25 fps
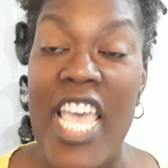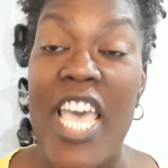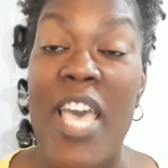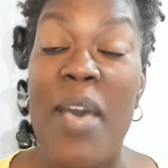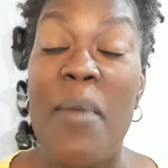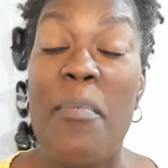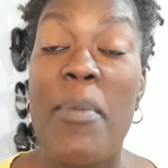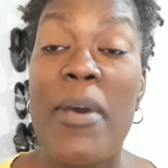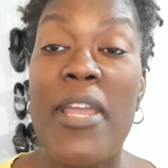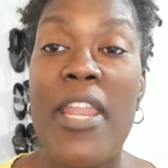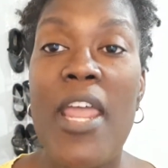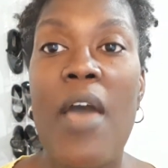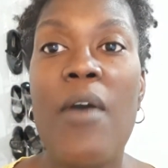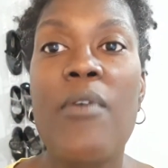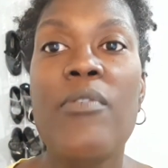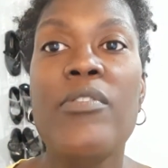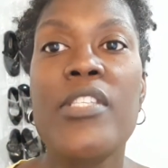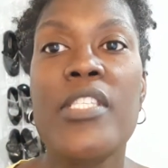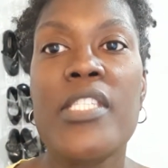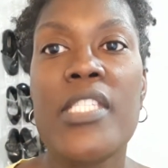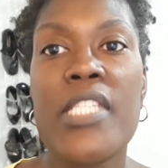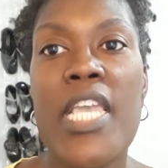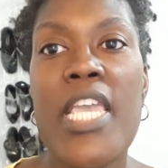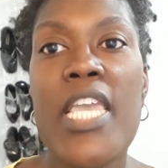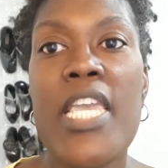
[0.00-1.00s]
But I will
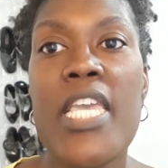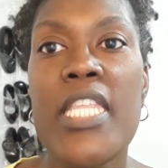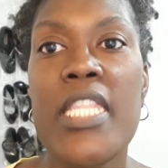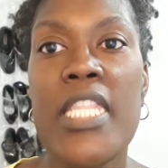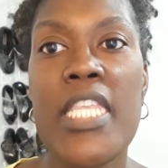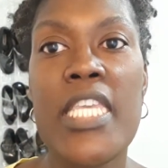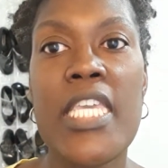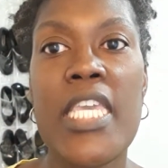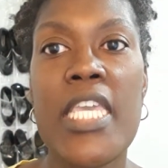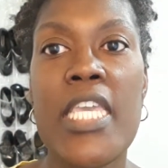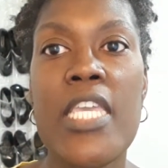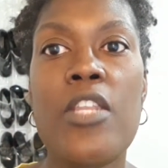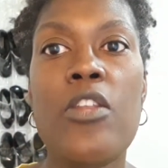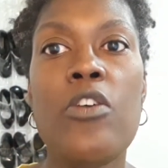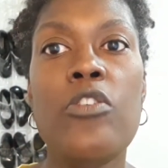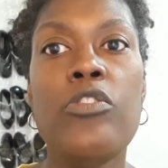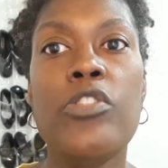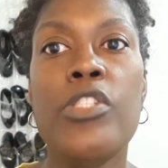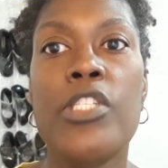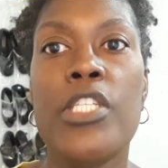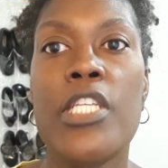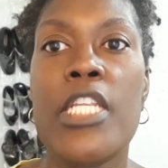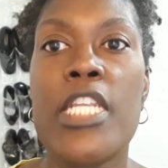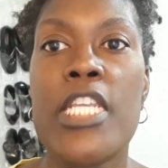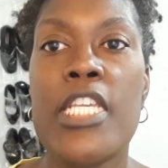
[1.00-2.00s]
stay in the
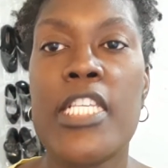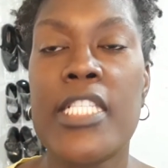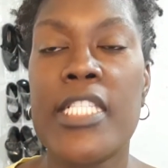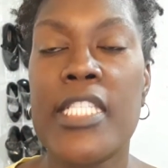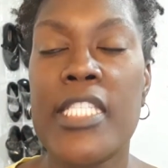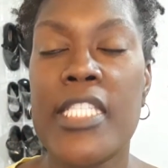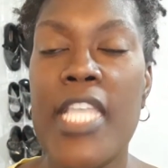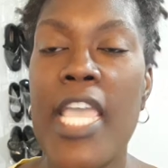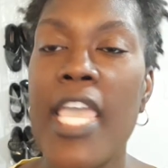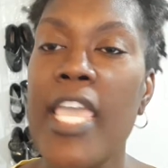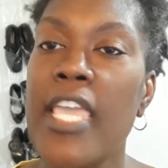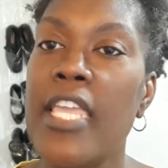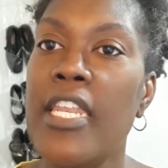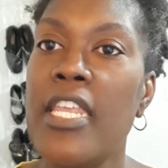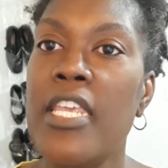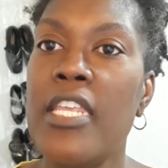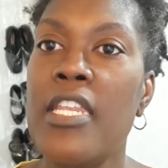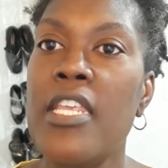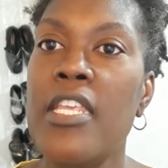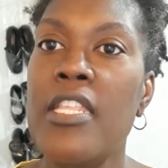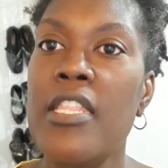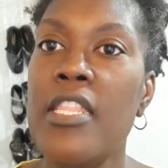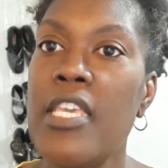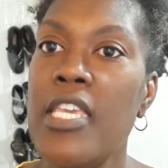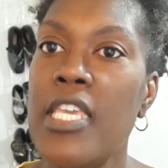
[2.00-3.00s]
ketogenic state, and
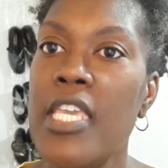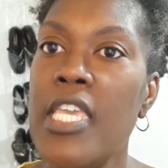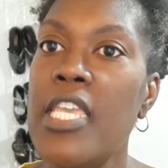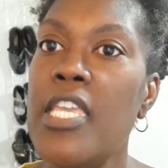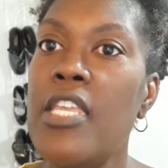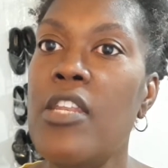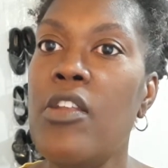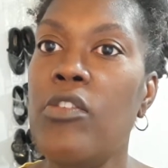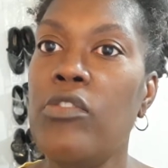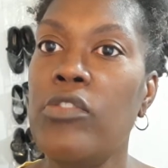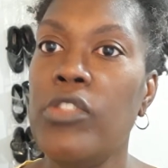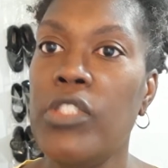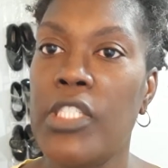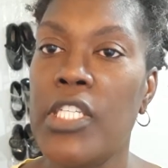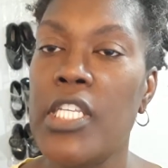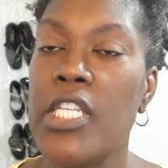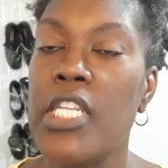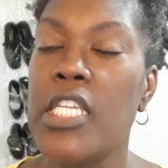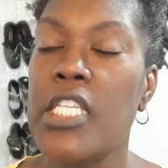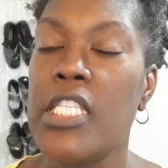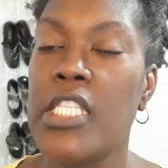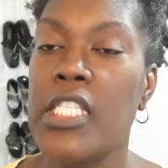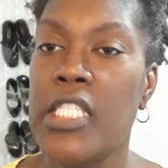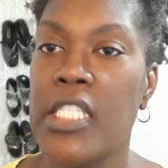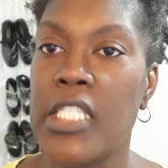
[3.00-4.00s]
in the
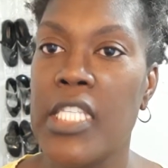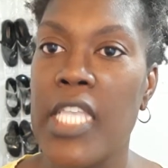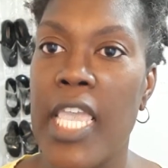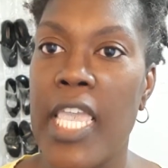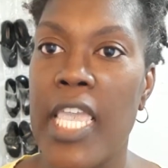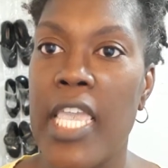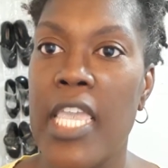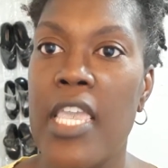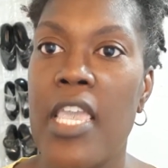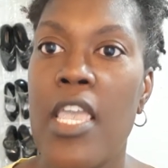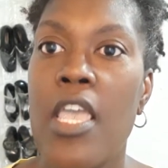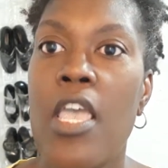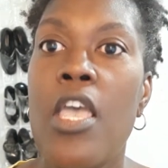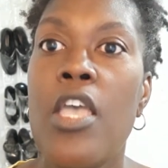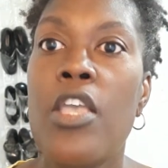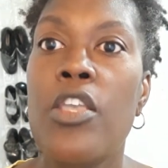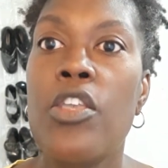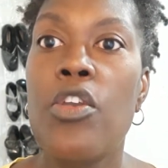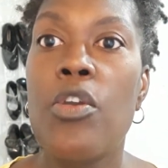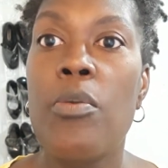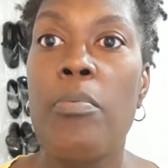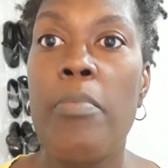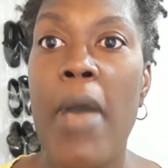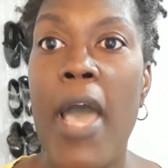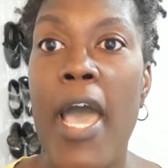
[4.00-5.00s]
ketogenic state
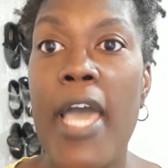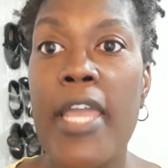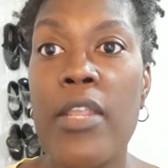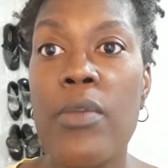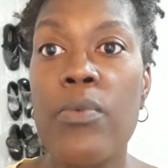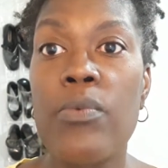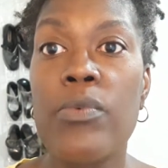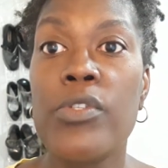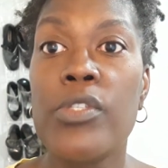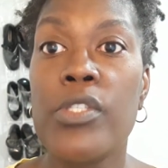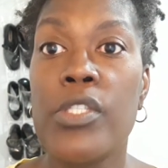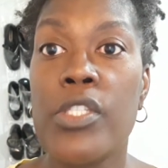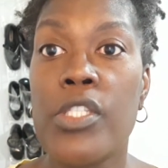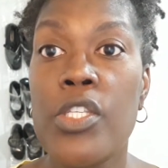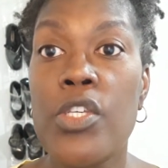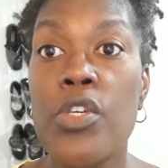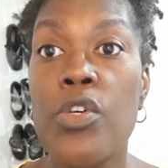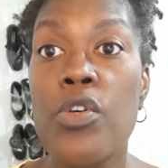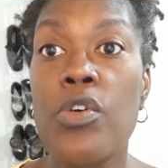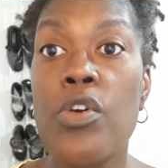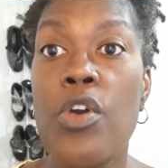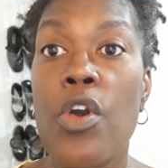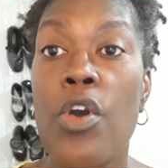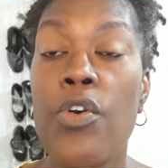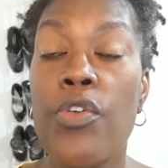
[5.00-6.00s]
your body will
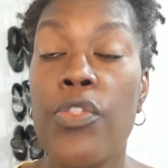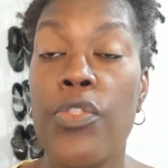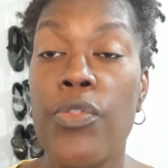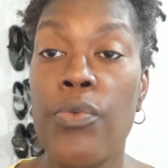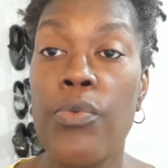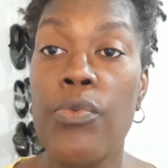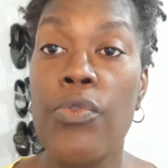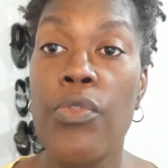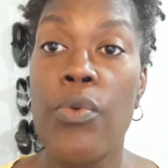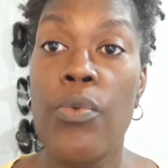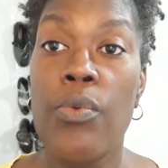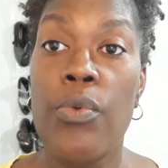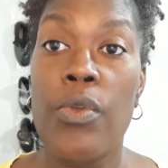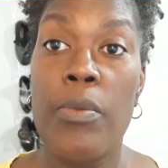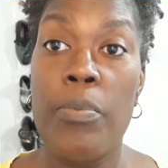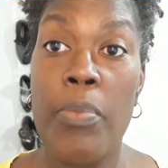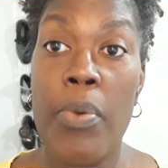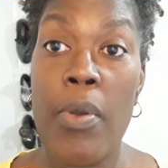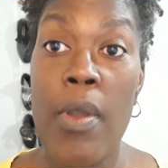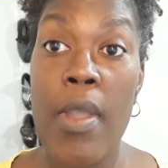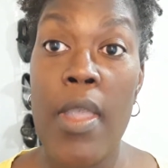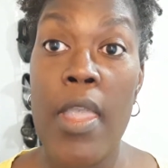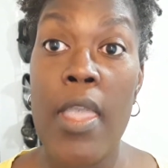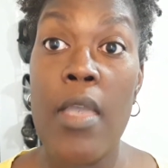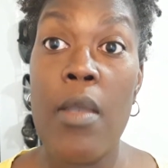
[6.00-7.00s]
still go through the
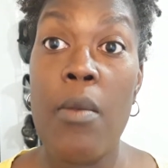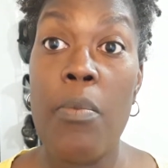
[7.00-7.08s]
repair